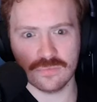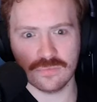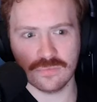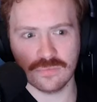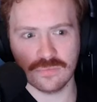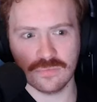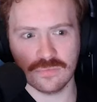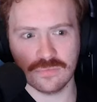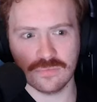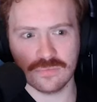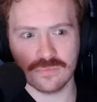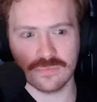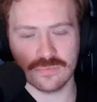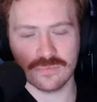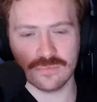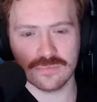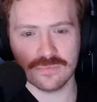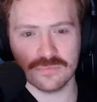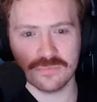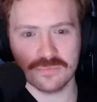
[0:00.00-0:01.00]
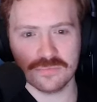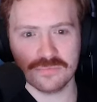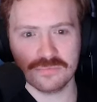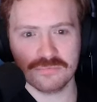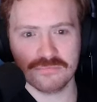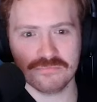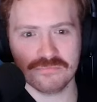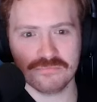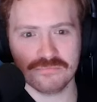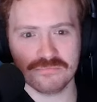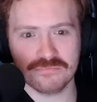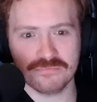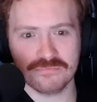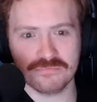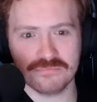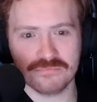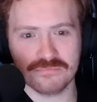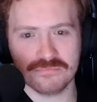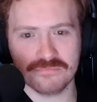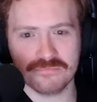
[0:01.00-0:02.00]

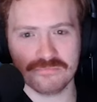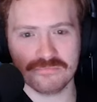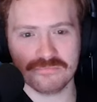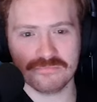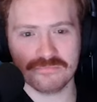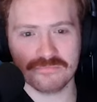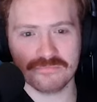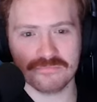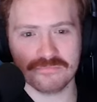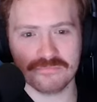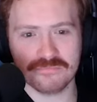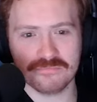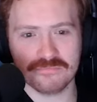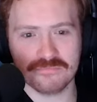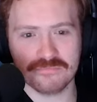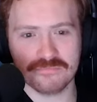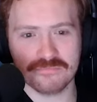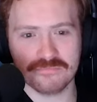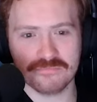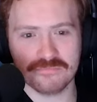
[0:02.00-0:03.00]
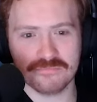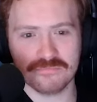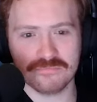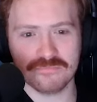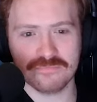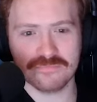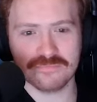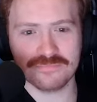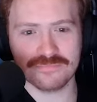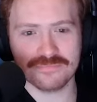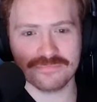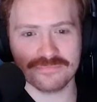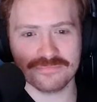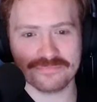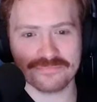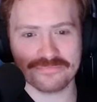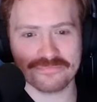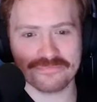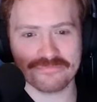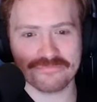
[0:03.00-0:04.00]

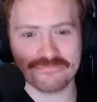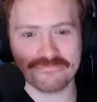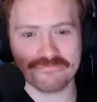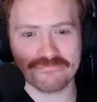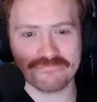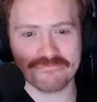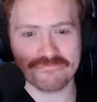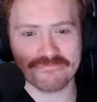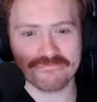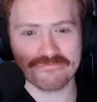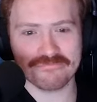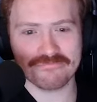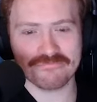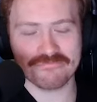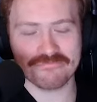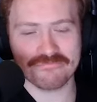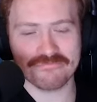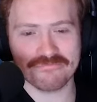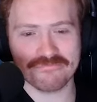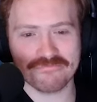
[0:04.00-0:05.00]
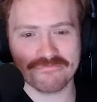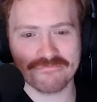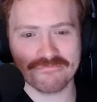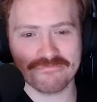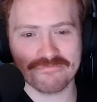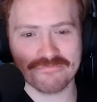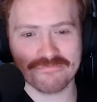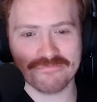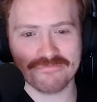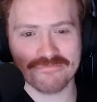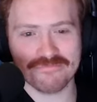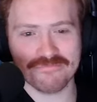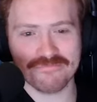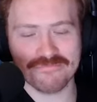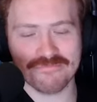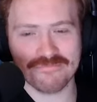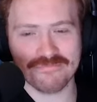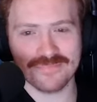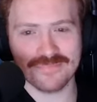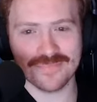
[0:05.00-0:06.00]

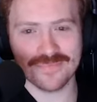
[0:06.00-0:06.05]
(not speaking)